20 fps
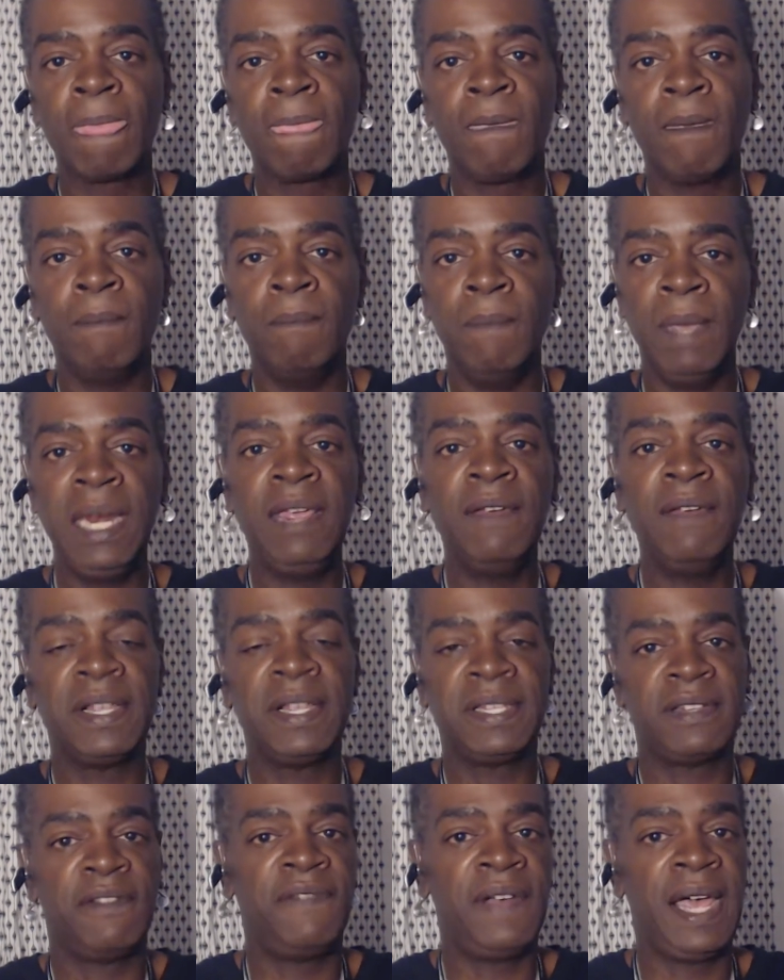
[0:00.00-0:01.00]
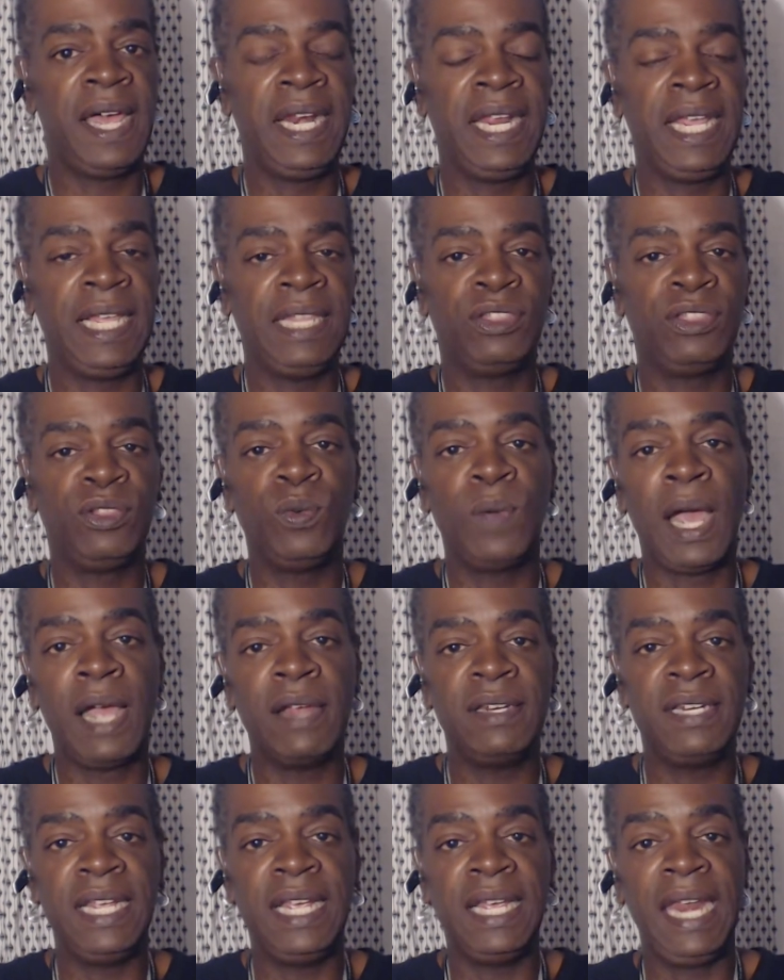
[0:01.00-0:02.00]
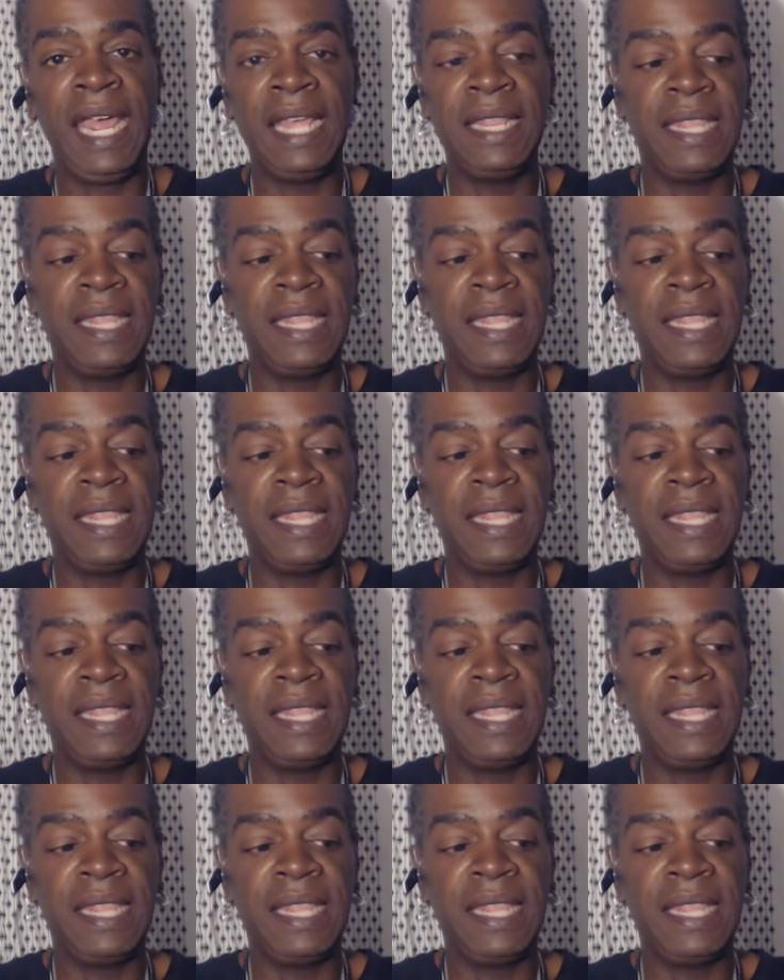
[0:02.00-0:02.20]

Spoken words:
Many of us are finding through our DNA